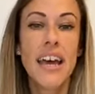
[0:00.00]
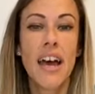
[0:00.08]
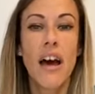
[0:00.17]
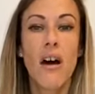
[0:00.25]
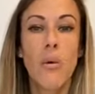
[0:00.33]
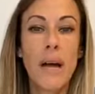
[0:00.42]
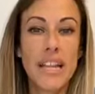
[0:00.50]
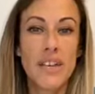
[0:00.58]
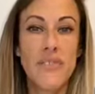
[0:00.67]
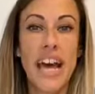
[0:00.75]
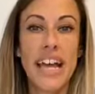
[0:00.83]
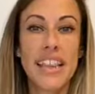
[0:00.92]
Oh, well, you've
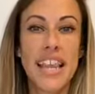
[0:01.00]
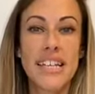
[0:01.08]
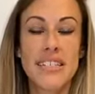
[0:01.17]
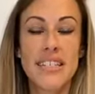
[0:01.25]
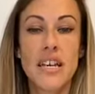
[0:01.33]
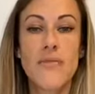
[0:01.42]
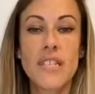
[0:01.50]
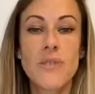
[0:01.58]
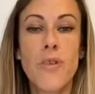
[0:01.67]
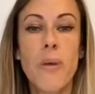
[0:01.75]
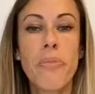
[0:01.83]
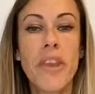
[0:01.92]
had that service
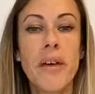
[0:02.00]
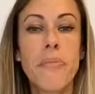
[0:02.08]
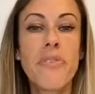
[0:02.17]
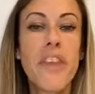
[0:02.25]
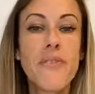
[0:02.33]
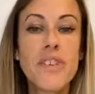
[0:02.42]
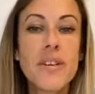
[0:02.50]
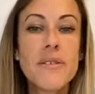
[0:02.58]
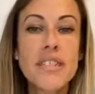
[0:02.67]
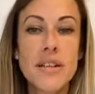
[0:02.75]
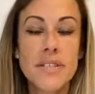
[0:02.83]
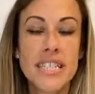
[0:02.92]
from them, they've used
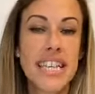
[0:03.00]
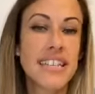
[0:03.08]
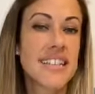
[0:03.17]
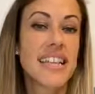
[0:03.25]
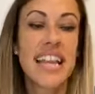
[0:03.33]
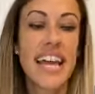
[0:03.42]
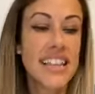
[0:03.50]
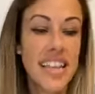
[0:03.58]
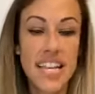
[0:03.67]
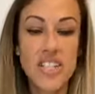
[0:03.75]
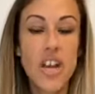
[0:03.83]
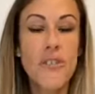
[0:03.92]
those skills, and
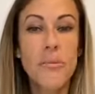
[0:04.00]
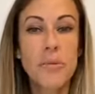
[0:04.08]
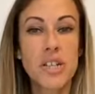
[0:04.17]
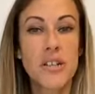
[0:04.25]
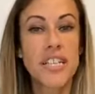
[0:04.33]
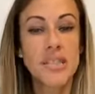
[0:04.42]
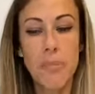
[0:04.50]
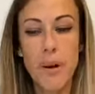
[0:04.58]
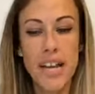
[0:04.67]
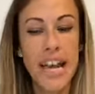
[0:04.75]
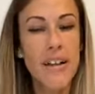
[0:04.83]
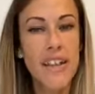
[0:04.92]
there's your opportunity to
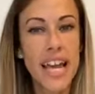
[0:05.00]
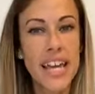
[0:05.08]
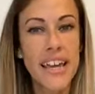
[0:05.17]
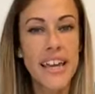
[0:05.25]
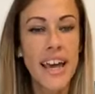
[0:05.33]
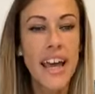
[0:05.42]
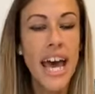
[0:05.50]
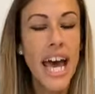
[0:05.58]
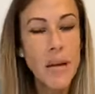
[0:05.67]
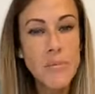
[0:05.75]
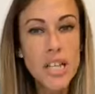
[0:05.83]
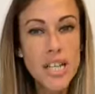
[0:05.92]
point out, like,
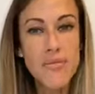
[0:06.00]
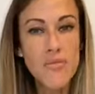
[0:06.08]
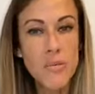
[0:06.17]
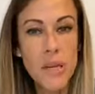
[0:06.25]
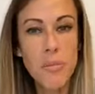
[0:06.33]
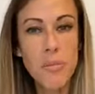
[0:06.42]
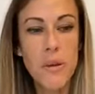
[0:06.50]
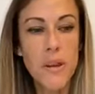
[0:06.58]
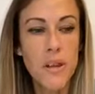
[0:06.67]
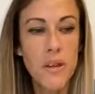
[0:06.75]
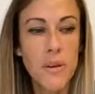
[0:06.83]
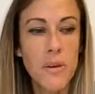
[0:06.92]
I'm looking for people
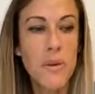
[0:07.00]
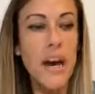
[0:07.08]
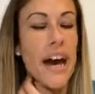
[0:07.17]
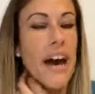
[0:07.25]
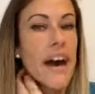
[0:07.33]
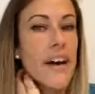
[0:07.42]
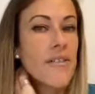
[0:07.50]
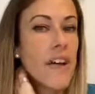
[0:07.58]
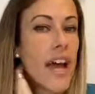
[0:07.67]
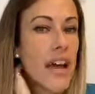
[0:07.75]
who are